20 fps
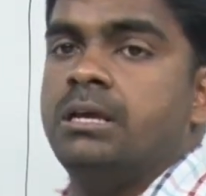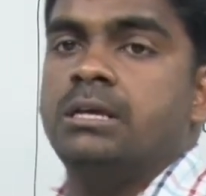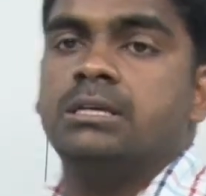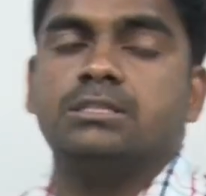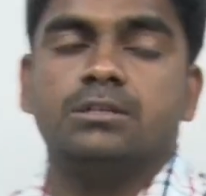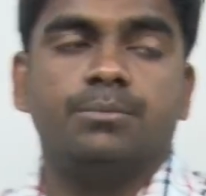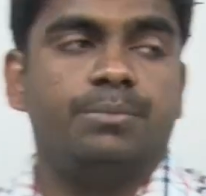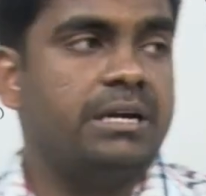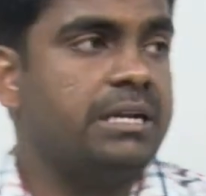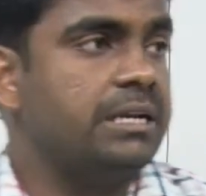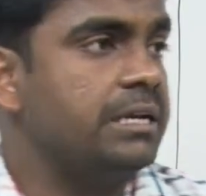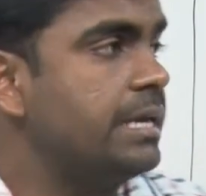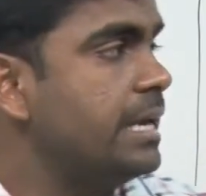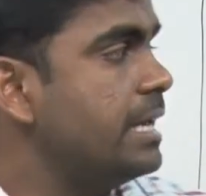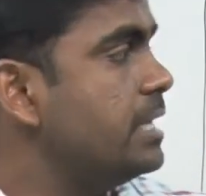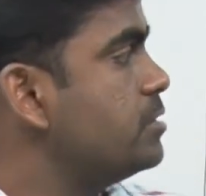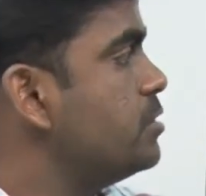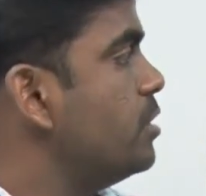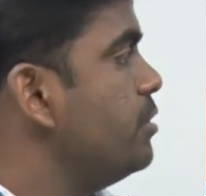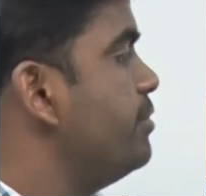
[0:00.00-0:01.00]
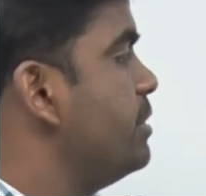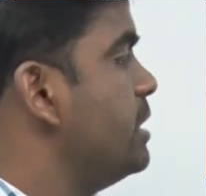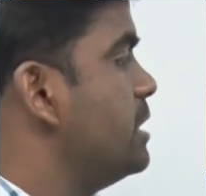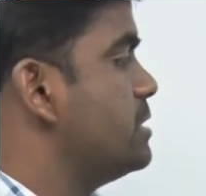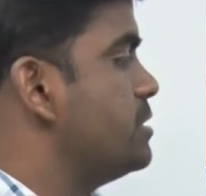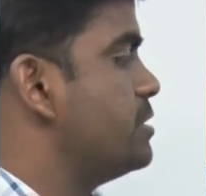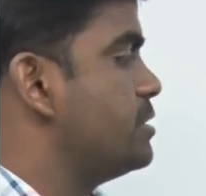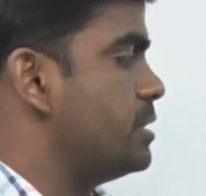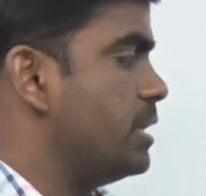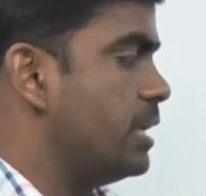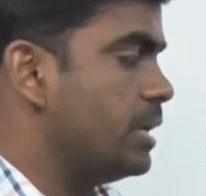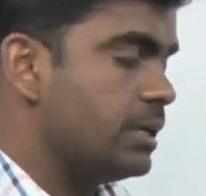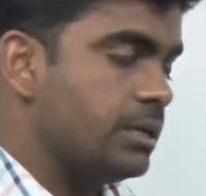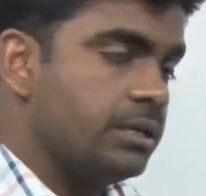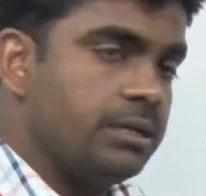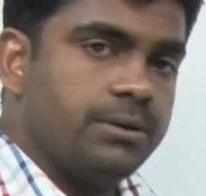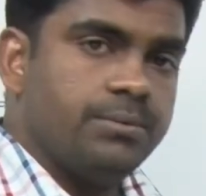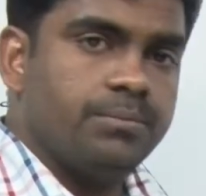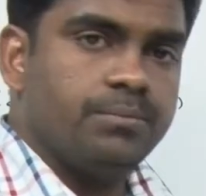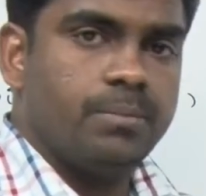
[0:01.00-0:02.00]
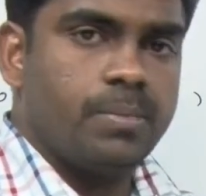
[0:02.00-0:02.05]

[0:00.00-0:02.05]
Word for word: So, but in case of a constructor,